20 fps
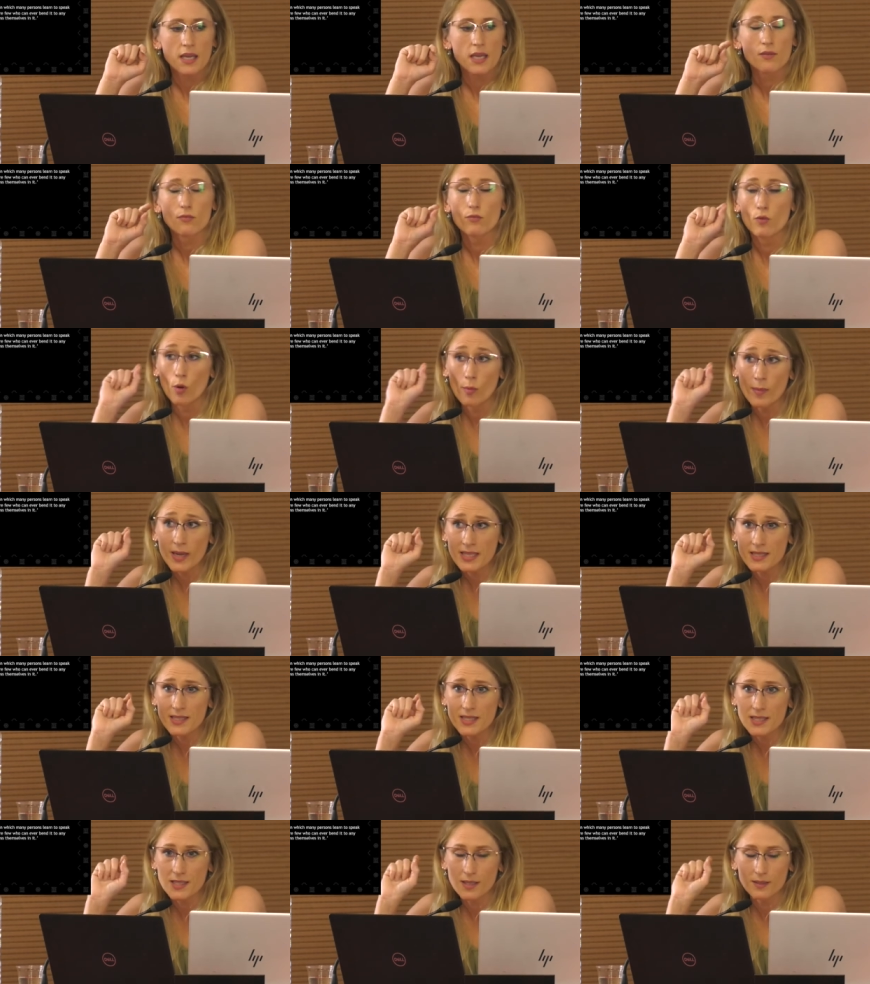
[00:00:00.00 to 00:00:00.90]
if
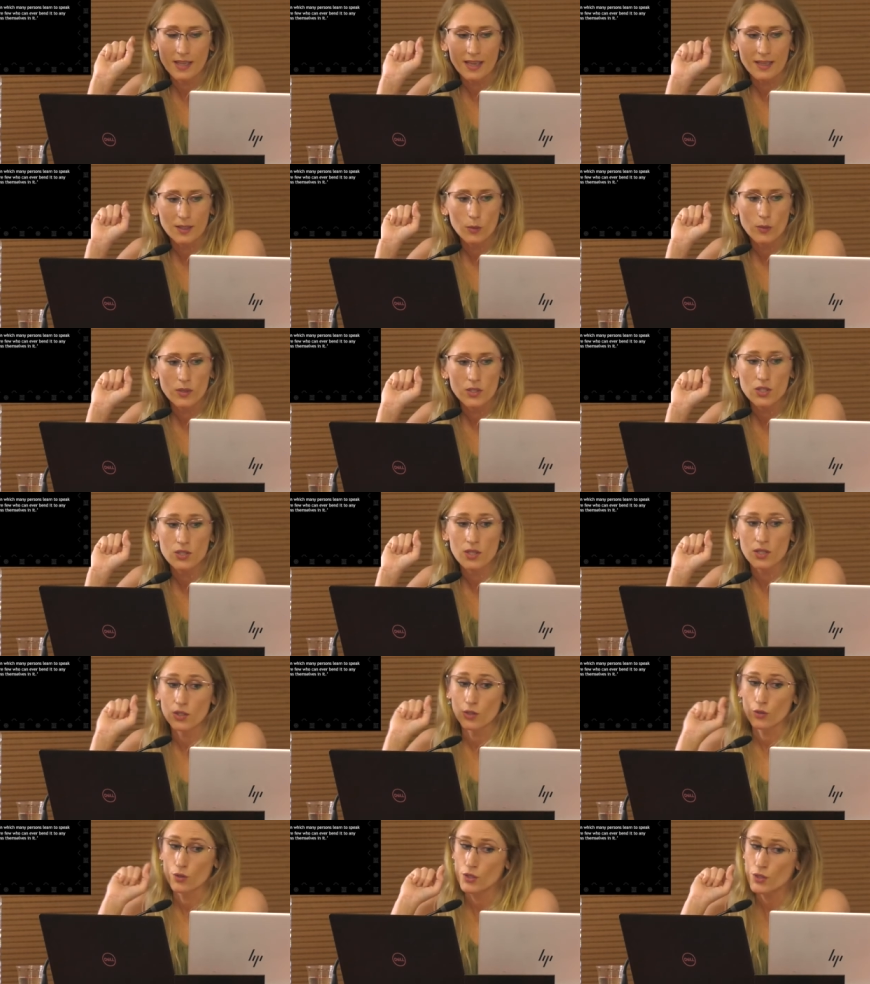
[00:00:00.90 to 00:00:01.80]
romance is a language
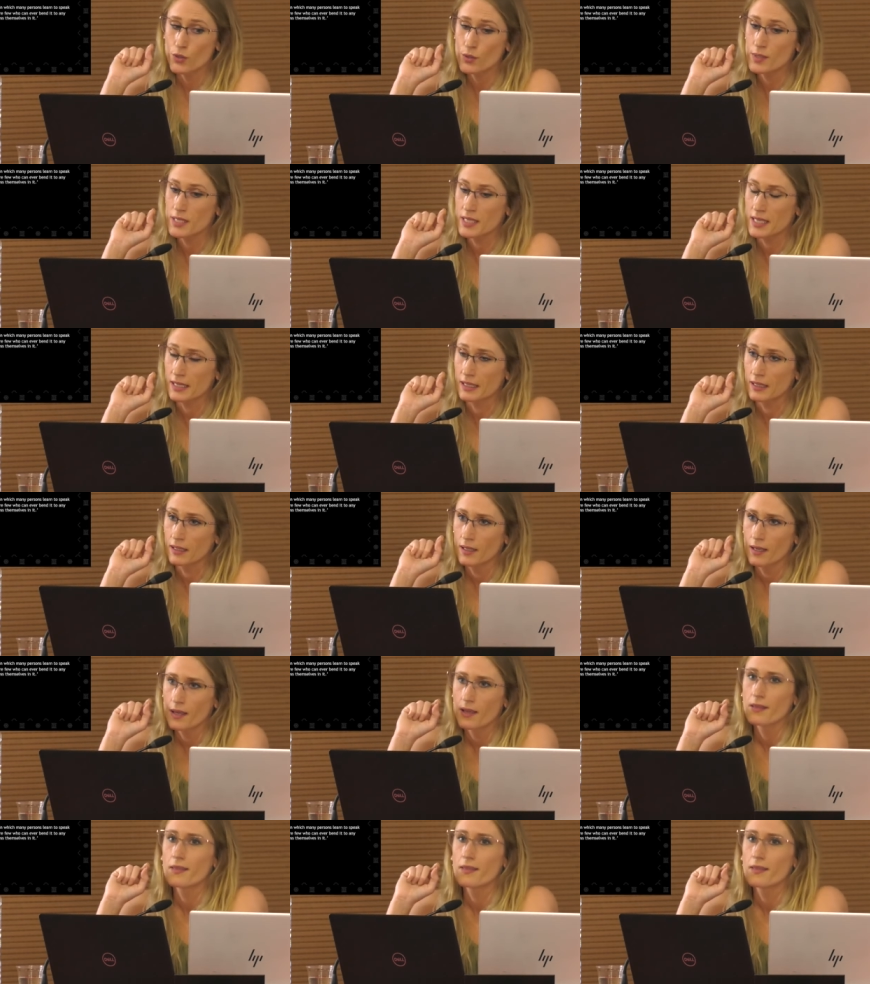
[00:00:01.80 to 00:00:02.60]
that you're using,